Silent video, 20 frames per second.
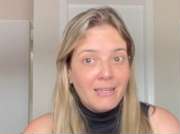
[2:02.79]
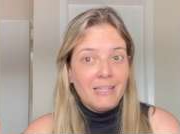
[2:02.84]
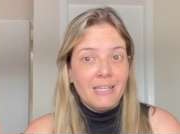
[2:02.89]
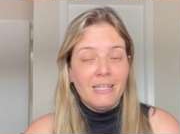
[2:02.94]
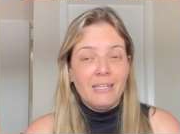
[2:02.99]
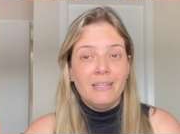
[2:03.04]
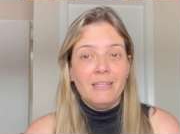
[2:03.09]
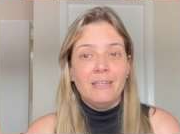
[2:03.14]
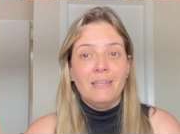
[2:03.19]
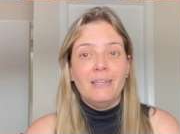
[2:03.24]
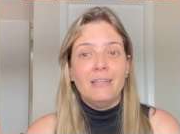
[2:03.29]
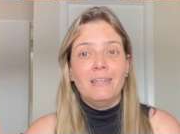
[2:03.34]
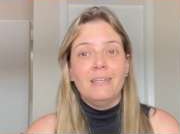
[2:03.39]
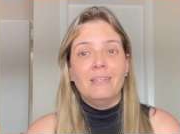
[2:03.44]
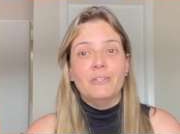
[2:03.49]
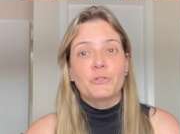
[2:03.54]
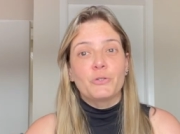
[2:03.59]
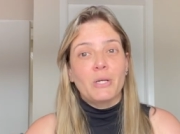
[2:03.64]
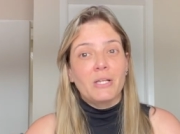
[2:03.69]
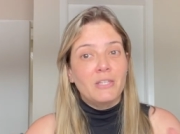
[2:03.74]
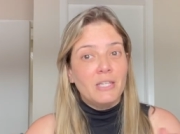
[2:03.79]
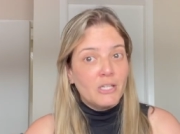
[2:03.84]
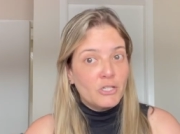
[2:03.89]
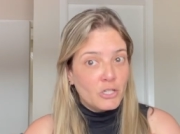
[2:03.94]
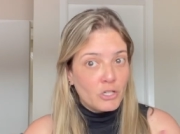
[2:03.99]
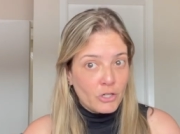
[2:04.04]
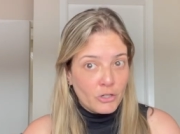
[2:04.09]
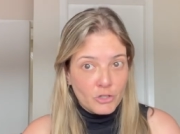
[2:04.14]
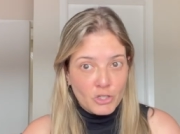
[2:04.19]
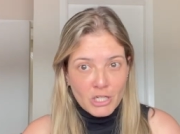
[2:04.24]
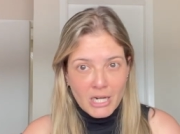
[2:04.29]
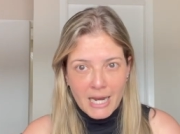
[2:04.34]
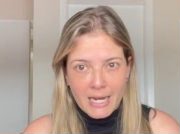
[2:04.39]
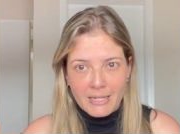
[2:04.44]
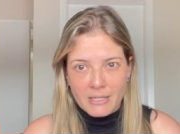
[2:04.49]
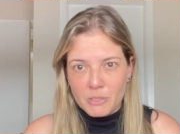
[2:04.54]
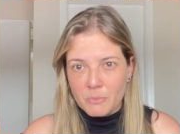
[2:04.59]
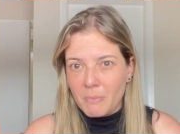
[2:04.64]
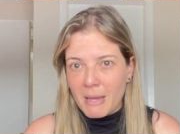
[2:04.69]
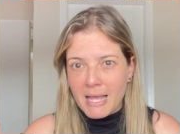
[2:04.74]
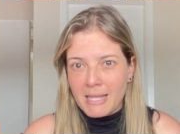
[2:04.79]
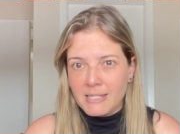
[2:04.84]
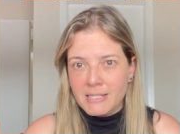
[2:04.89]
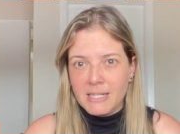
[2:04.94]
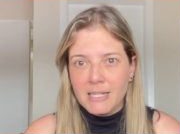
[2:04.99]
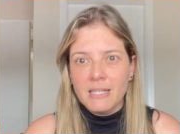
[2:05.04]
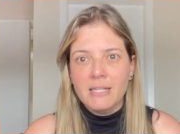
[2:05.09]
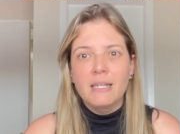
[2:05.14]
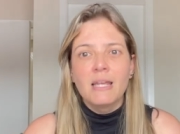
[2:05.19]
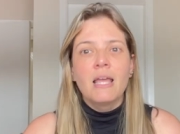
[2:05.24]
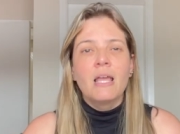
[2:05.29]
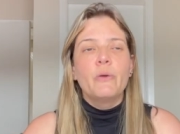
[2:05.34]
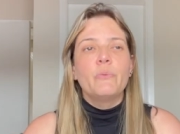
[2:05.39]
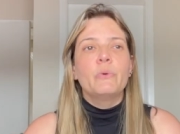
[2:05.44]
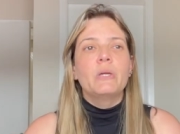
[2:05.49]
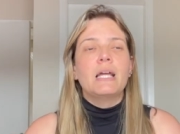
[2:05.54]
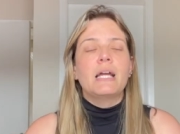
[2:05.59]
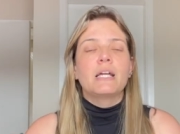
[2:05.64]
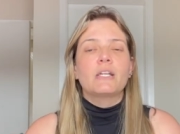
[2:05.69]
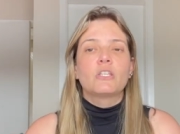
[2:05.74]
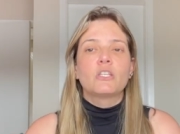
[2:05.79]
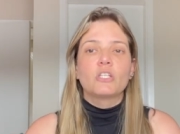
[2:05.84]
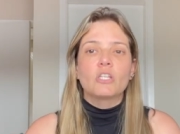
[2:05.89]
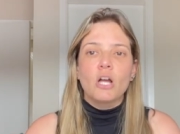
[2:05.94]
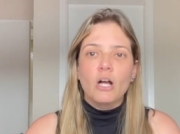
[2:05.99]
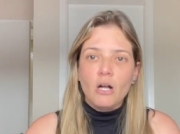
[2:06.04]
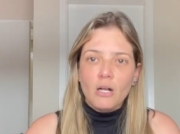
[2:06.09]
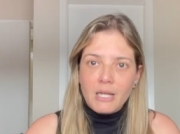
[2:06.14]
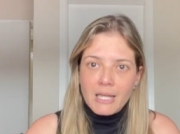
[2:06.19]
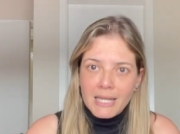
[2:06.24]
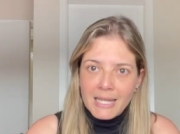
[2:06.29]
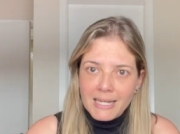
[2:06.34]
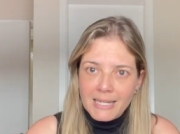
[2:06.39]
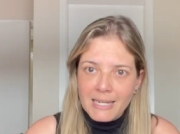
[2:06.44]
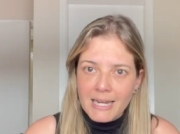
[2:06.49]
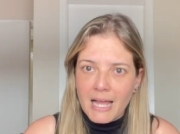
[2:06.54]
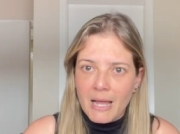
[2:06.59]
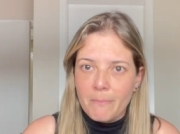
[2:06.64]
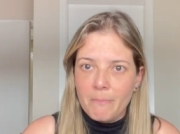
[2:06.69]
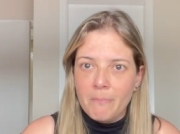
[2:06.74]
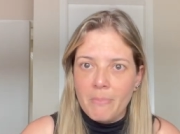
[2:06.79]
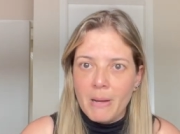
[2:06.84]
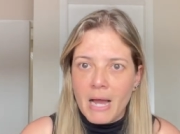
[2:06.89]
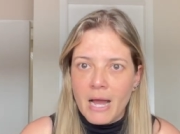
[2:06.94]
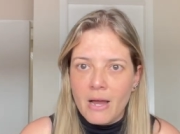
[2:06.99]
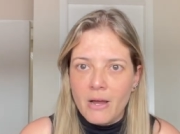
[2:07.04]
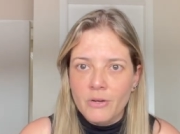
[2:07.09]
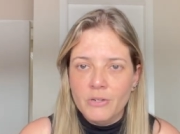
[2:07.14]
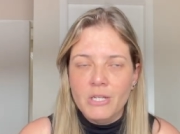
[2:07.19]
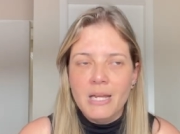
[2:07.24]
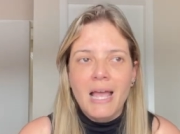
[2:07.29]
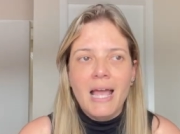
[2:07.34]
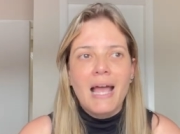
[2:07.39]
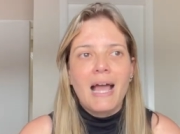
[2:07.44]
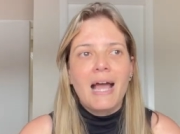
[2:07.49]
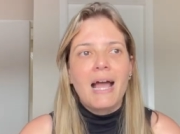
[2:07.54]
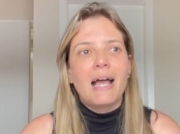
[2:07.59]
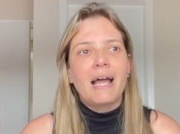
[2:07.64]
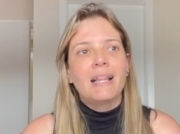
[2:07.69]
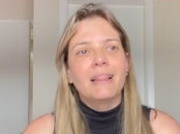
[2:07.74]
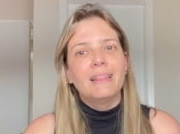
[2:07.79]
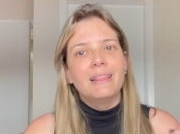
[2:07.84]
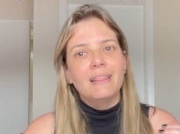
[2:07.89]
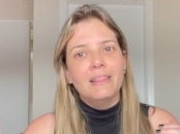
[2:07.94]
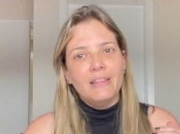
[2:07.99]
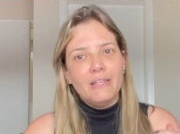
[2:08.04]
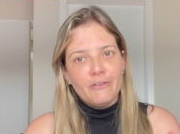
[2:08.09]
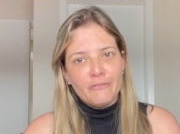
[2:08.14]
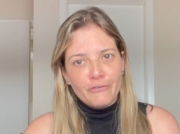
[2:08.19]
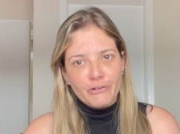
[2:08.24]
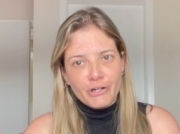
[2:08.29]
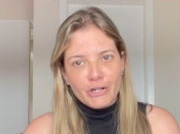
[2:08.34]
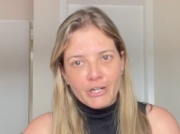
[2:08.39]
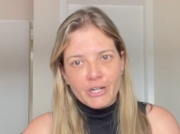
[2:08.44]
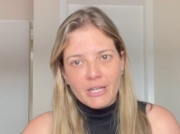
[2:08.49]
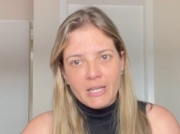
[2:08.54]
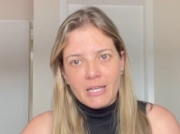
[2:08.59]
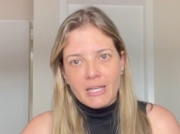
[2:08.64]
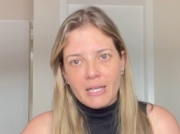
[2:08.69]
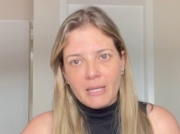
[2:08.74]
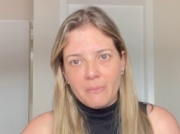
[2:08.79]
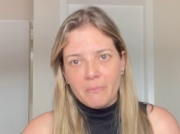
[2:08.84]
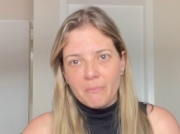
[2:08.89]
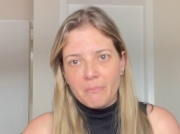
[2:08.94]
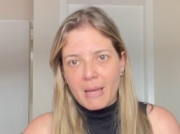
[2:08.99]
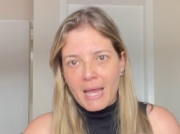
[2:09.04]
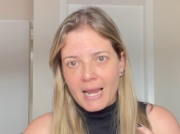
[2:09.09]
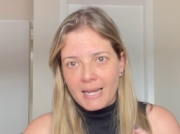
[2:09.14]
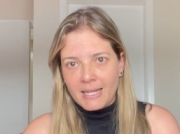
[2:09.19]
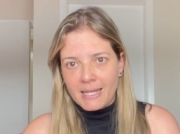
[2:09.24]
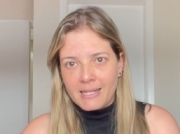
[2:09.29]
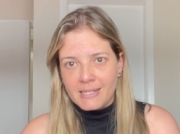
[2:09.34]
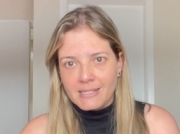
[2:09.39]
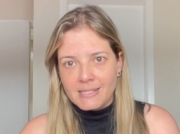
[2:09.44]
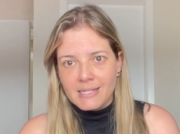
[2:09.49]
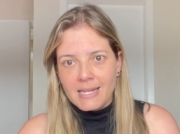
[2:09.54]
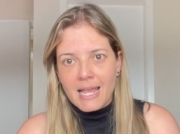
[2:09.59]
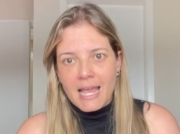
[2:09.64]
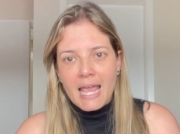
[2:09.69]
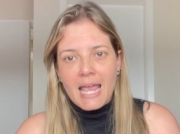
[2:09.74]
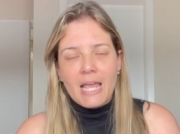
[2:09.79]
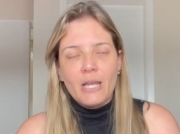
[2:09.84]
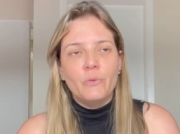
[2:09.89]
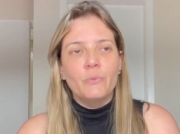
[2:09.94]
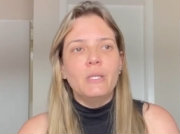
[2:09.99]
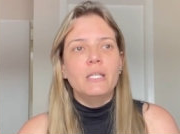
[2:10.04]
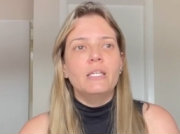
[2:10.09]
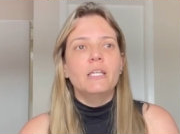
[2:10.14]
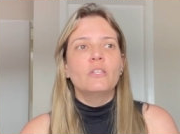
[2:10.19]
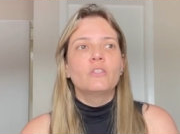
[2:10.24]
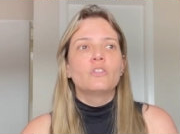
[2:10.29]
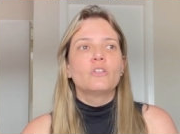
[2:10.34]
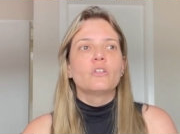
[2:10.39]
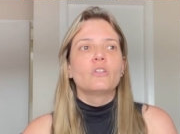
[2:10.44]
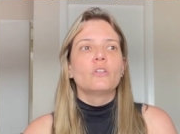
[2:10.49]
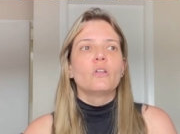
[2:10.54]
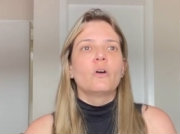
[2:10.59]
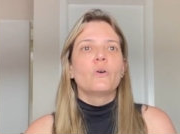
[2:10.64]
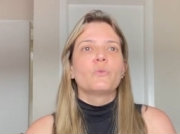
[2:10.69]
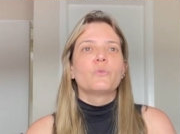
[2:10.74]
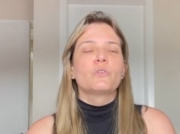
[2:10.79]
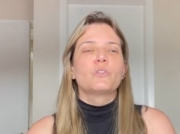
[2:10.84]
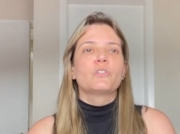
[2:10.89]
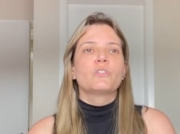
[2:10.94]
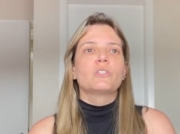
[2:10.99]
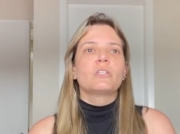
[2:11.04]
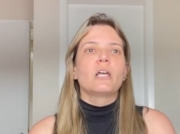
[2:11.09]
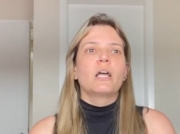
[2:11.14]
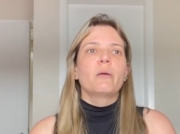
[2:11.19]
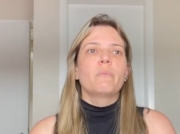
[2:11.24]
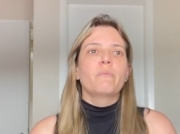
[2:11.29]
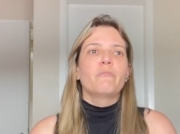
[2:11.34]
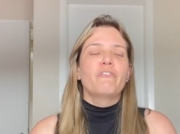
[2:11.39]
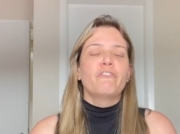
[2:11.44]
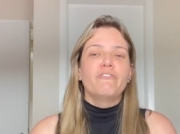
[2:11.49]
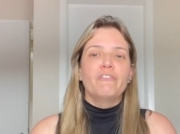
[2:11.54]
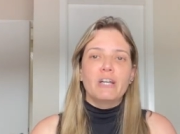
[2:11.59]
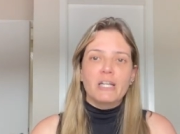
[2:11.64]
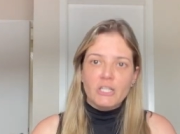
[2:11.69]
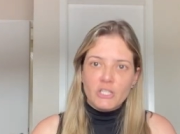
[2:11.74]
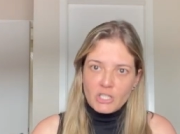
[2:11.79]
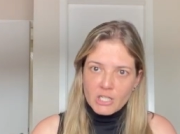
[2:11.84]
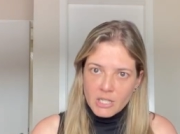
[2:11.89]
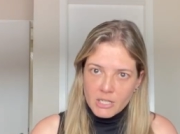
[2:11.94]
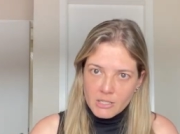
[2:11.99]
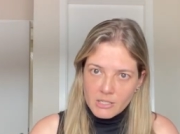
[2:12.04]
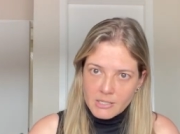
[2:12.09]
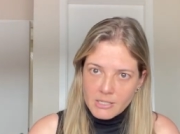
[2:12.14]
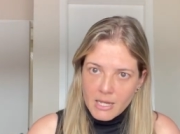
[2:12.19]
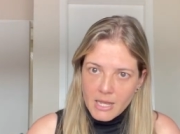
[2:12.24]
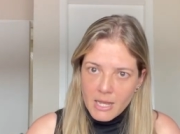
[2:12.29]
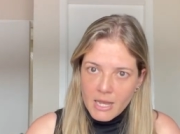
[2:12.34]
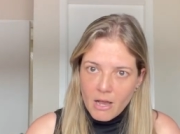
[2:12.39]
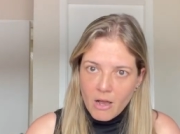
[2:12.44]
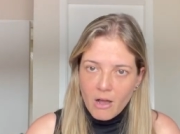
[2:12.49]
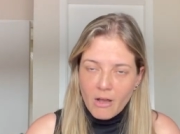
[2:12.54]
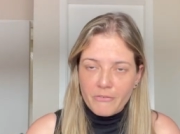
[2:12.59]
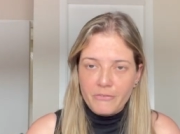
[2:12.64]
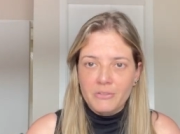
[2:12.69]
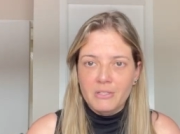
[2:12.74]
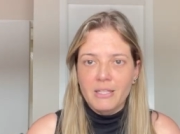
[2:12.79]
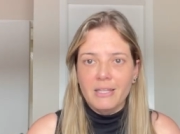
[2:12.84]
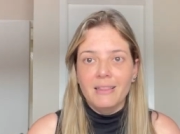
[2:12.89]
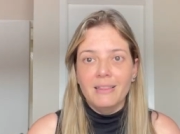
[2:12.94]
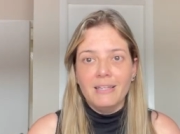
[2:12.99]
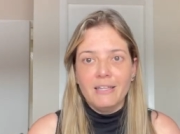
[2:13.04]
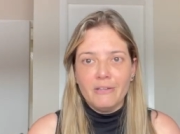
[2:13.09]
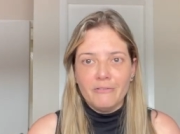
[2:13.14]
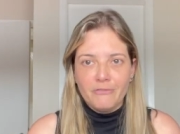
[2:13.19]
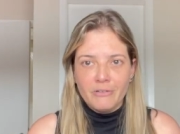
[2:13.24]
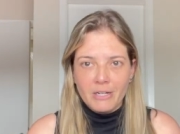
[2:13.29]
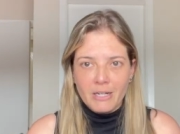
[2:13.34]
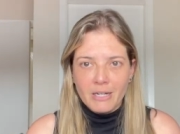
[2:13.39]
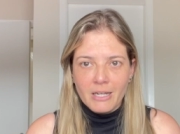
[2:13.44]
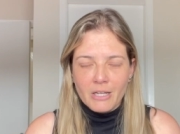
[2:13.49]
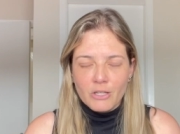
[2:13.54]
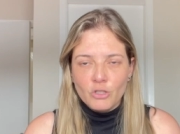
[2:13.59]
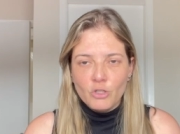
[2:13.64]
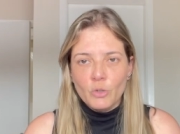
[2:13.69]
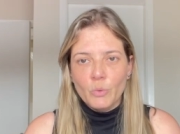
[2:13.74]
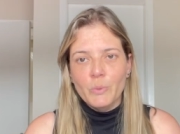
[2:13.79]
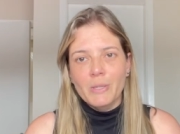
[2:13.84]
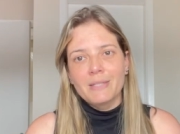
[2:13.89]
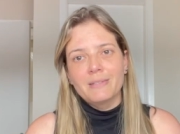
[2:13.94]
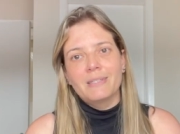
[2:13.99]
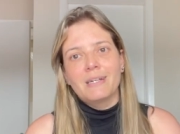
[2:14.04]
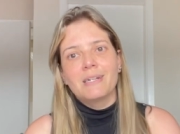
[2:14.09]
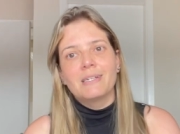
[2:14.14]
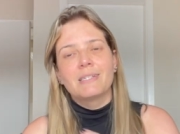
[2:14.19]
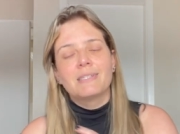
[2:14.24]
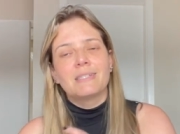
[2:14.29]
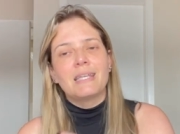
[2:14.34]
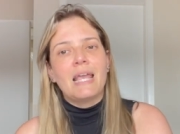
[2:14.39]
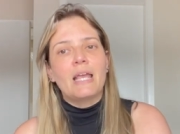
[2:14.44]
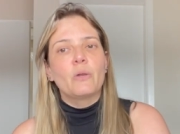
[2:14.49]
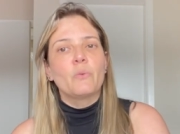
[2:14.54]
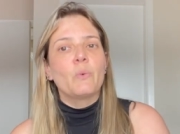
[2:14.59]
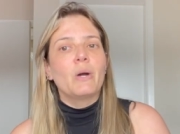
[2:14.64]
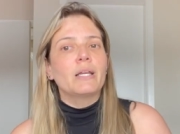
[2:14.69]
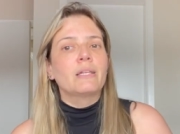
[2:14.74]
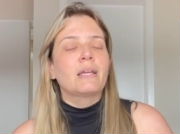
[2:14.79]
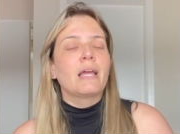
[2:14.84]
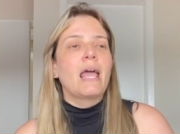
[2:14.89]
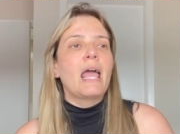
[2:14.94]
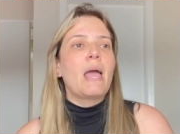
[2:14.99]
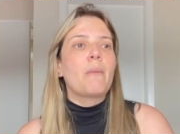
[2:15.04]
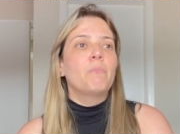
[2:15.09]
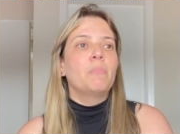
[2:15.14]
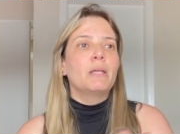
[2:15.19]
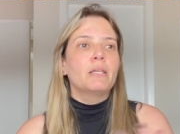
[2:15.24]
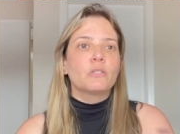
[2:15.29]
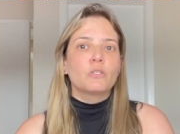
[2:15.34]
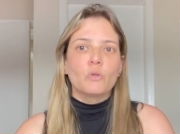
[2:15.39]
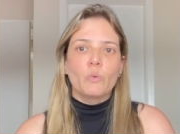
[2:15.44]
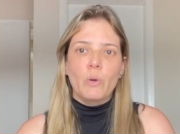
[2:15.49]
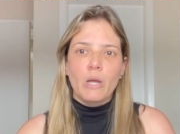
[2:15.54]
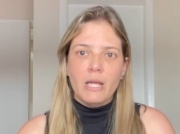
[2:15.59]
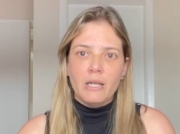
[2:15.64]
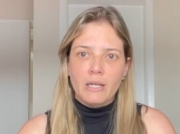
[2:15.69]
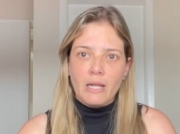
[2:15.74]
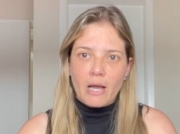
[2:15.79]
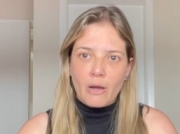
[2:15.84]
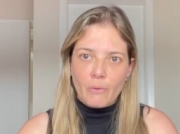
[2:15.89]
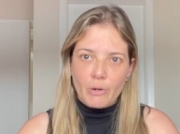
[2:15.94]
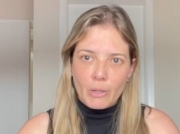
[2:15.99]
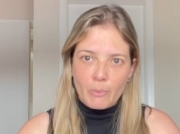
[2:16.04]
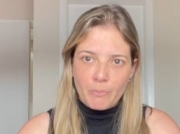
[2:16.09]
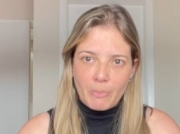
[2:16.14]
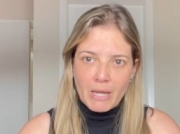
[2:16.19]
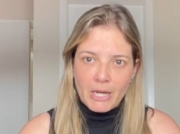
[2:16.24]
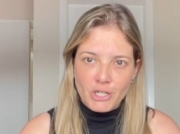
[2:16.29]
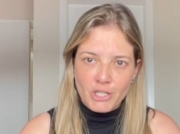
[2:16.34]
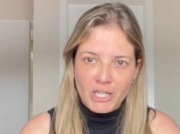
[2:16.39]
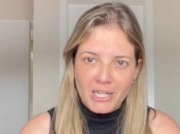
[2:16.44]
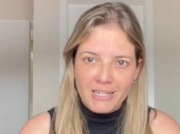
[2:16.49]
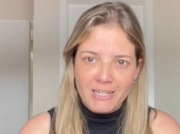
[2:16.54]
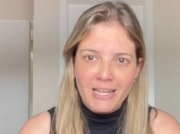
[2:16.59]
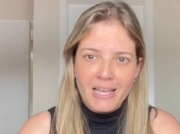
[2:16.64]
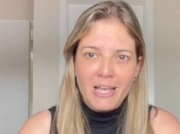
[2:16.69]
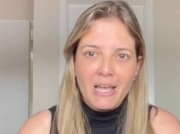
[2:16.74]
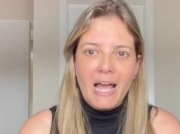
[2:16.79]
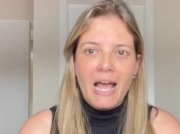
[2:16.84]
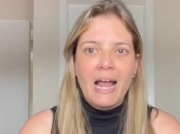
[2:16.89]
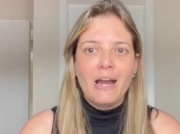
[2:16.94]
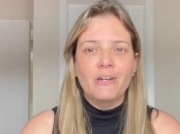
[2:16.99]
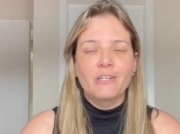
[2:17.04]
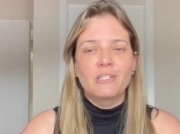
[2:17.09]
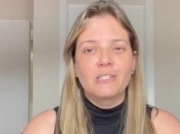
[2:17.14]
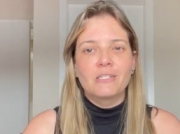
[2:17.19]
in, in traditional Chinese medicine, we are talking about a liver imbalance. And we need to know some functions of the liver to understand what happens when our patients are,